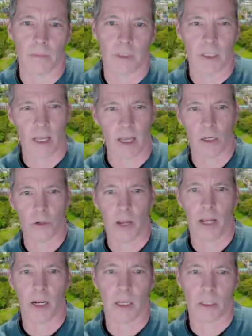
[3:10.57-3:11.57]
decide to
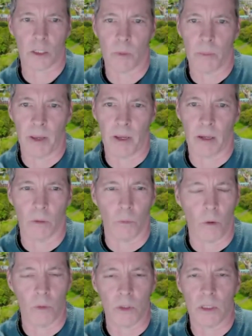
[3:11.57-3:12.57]
create a customer panel?
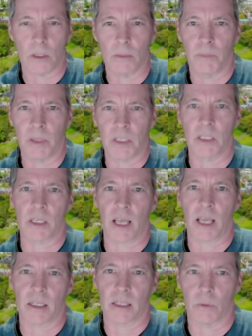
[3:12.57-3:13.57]
What was the business
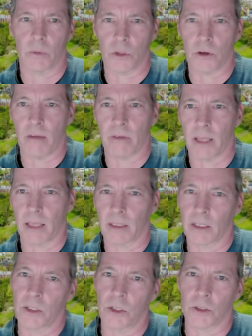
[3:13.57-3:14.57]
case that was driving that
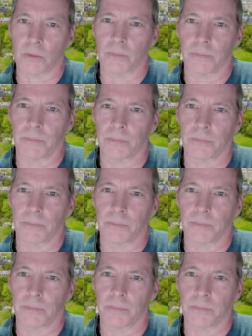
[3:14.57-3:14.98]
decision?